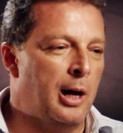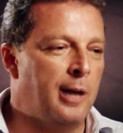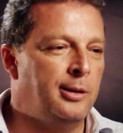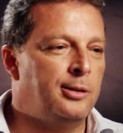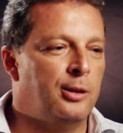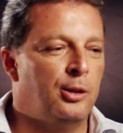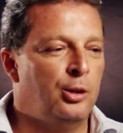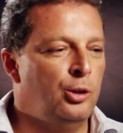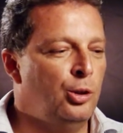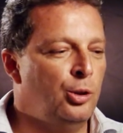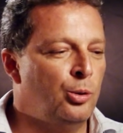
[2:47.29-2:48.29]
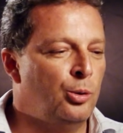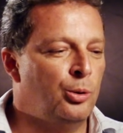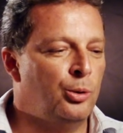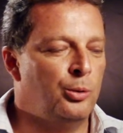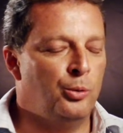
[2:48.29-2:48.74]
And
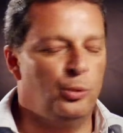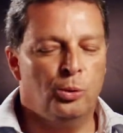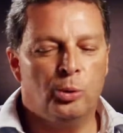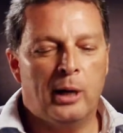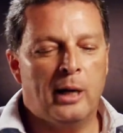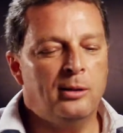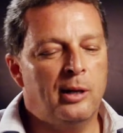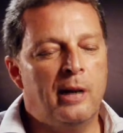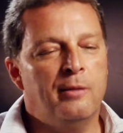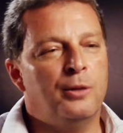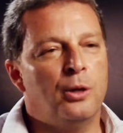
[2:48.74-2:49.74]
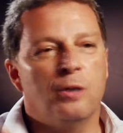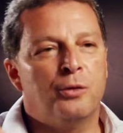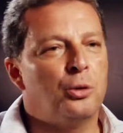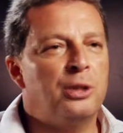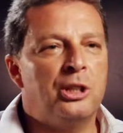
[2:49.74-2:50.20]
you can't have a
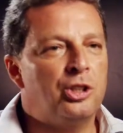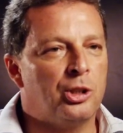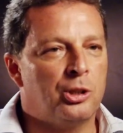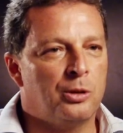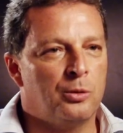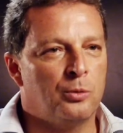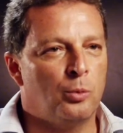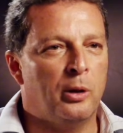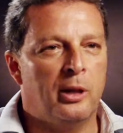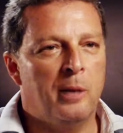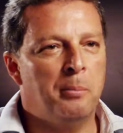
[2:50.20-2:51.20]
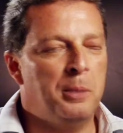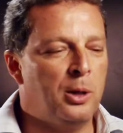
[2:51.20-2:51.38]
confrontation with them,